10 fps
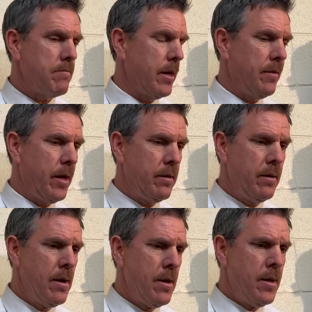and
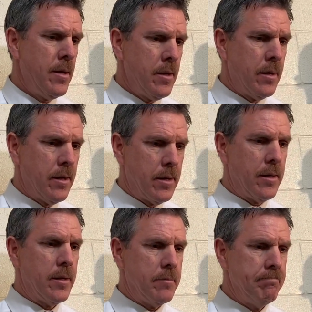
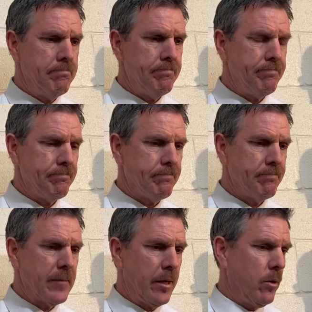then
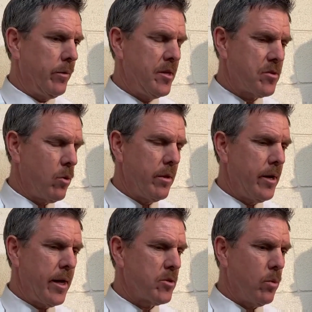you know, they score the
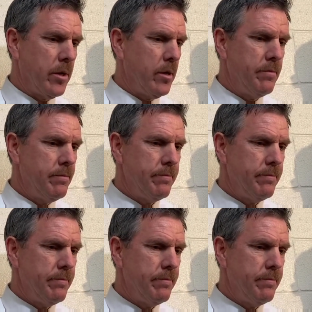next one and.